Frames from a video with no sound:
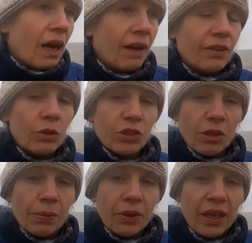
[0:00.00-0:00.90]
I've
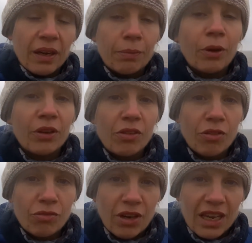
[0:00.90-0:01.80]
also put in a point
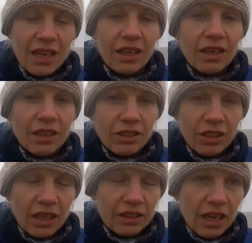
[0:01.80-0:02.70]
three
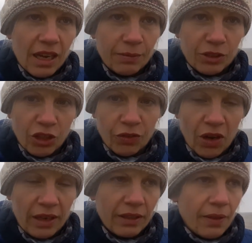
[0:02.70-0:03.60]
uh, soft
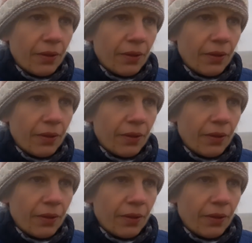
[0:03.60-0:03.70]
grad,